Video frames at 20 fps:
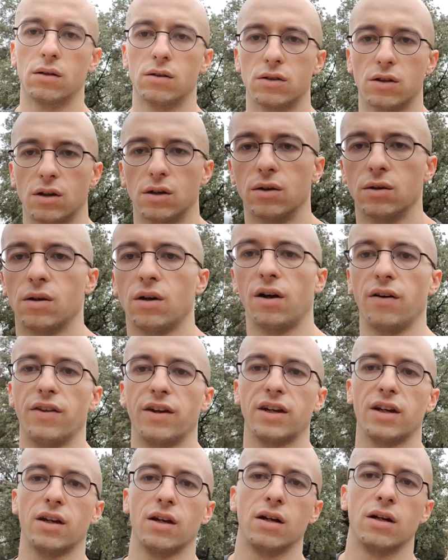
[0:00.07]
So I
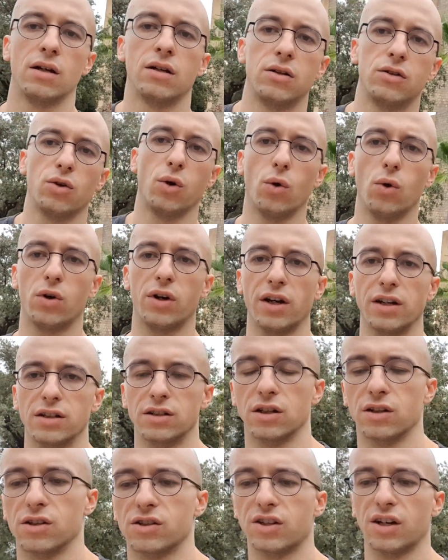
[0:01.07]
think talking
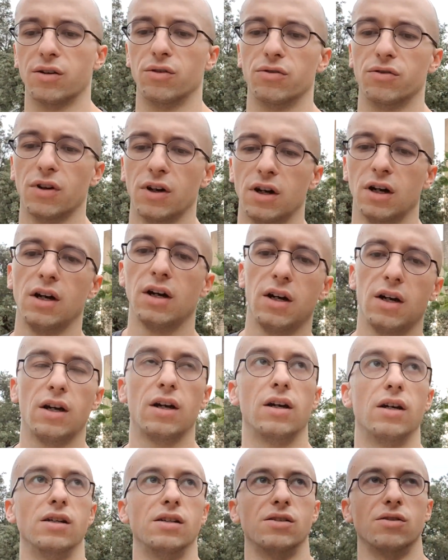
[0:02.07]
to yourself
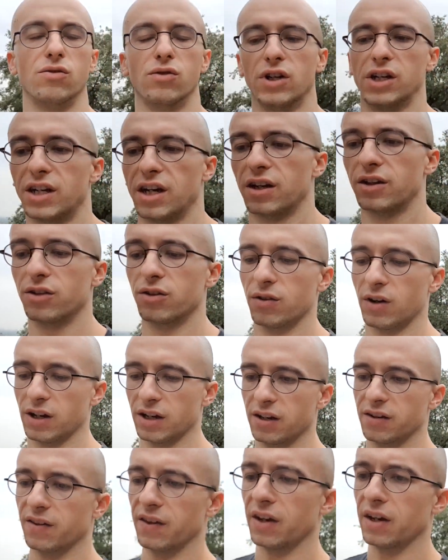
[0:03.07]
is a really
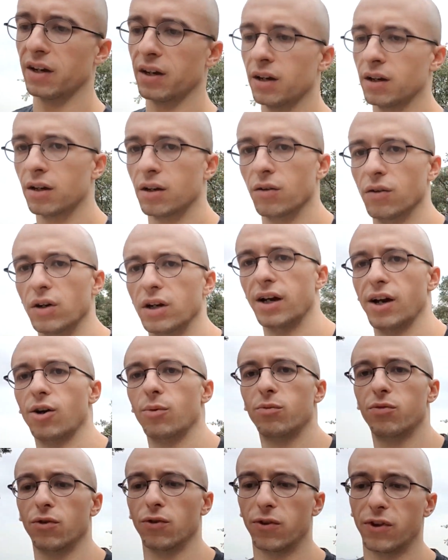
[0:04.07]
underrated thing, a really
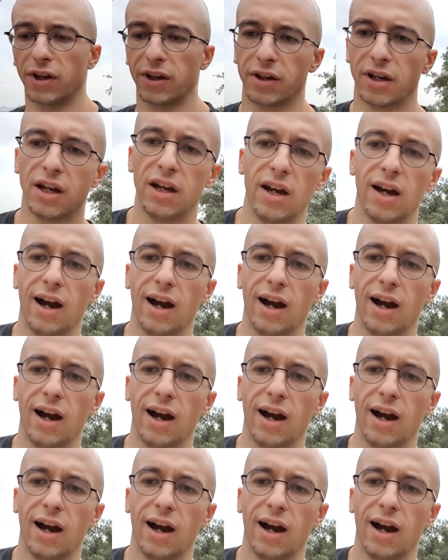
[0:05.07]
helpful thing.